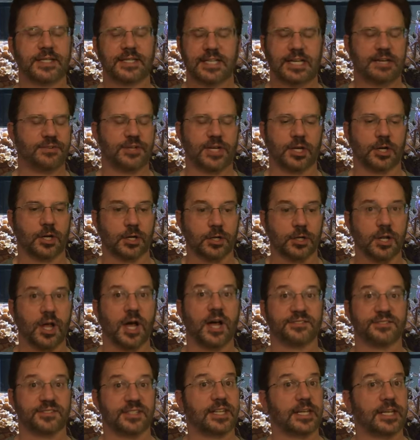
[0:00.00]
Even in a
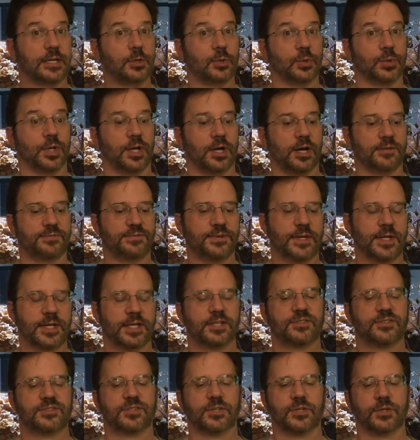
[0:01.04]
closet, they cool off.
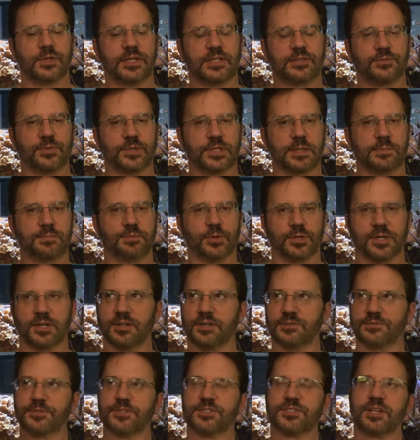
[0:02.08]
So it's really important. You know,
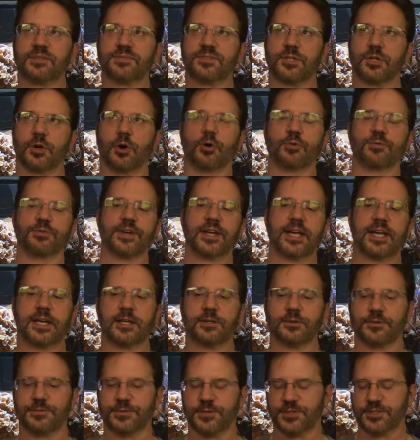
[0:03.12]
if your stuff's in the overhead
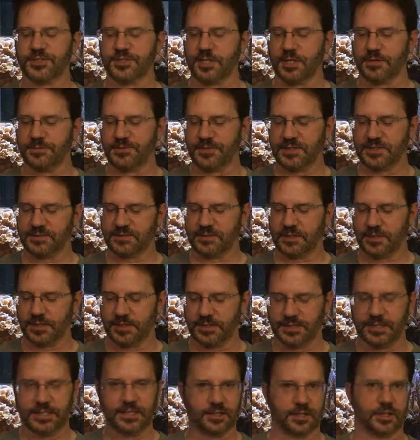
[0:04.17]
or if your stuff is
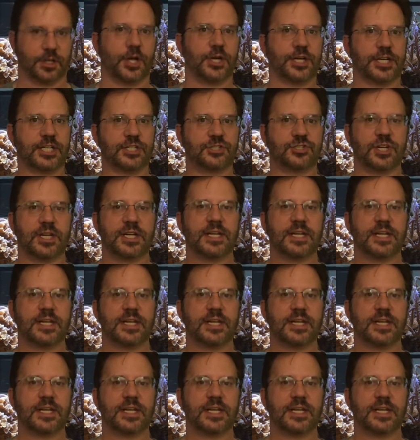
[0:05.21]
uh, in the luggage,